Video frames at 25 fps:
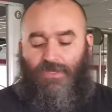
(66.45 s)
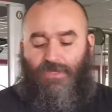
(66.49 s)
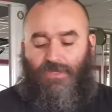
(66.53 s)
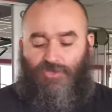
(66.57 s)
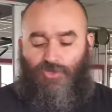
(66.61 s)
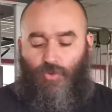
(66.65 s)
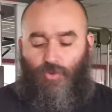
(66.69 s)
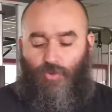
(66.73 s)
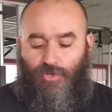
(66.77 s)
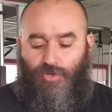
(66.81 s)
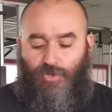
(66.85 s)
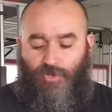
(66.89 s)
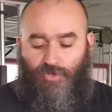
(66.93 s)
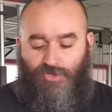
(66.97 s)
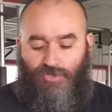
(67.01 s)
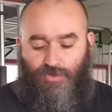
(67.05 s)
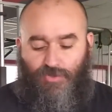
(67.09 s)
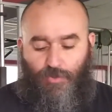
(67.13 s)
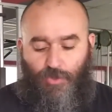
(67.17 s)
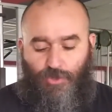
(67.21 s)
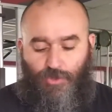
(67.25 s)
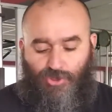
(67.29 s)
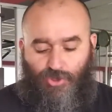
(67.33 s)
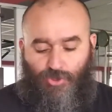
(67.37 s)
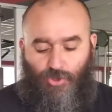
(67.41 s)
So we're
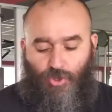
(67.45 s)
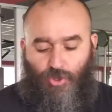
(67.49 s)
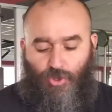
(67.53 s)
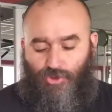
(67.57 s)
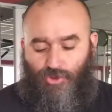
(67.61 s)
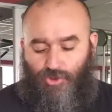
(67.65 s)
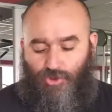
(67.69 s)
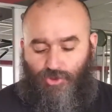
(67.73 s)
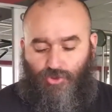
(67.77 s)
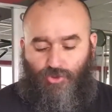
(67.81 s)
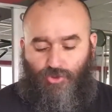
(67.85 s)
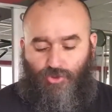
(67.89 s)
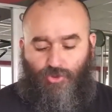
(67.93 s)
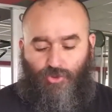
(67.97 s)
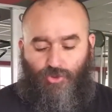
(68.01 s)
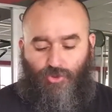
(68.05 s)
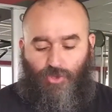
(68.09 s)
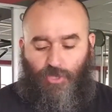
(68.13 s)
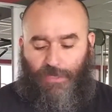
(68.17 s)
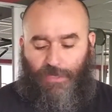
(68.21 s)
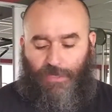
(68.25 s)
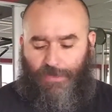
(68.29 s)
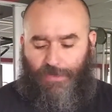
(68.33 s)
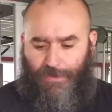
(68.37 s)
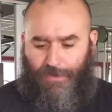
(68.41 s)
supposed to go
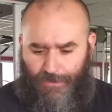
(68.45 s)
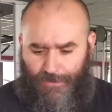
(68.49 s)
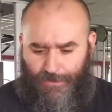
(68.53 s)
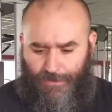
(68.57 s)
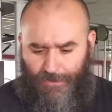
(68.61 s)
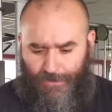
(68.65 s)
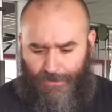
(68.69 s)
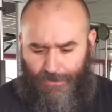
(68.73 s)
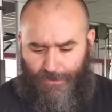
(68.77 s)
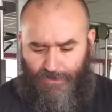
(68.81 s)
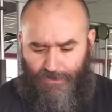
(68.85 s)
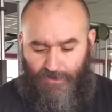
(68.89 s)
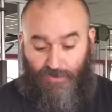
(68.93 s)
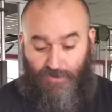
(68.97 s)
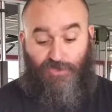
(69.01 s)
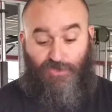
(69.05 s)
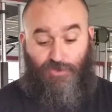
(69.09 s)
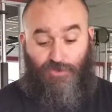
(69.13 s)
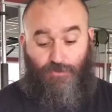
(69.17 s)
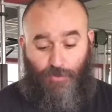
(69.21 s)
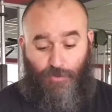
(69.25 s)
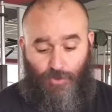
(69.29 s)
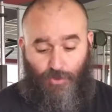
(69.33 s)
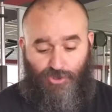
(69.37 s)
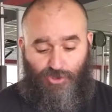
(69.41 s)

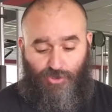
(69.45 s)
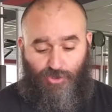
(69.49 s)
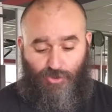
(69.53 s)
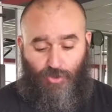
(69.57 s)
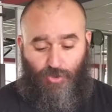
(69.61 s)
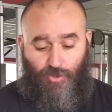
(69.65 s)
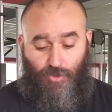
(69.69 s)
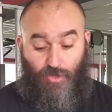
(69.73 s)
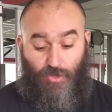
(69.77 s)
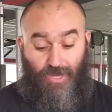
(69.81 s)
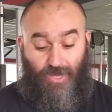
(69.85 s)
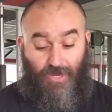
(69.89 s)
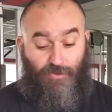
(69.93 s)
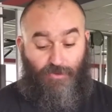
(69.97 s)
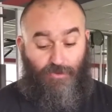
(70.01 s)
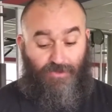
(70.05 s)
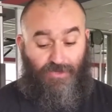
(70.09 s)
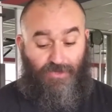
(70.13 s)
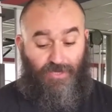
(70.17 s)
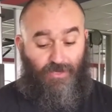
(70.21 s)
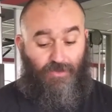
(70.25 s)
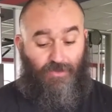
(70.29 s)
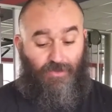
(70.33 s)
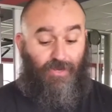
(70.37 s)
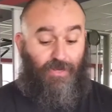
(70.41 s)
100
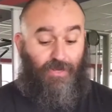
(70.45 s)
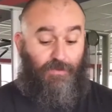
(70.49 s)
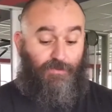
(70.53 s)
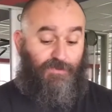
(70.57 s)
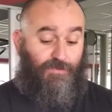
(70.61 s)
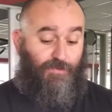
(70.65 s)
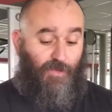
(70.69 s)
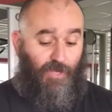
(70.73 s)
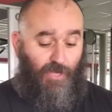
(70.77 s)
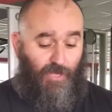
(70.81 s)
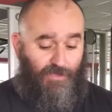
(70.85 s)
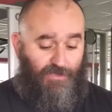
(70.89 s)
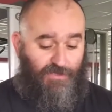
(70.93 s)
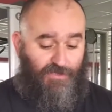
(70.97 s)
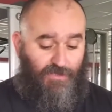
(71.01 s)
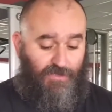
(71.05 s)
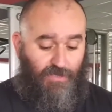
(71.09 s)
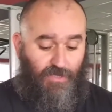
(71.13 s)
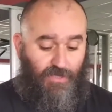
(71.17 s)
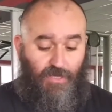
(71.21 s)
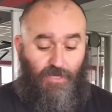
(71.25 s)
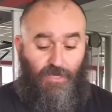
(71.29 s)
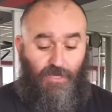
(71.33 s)
kilograms plus.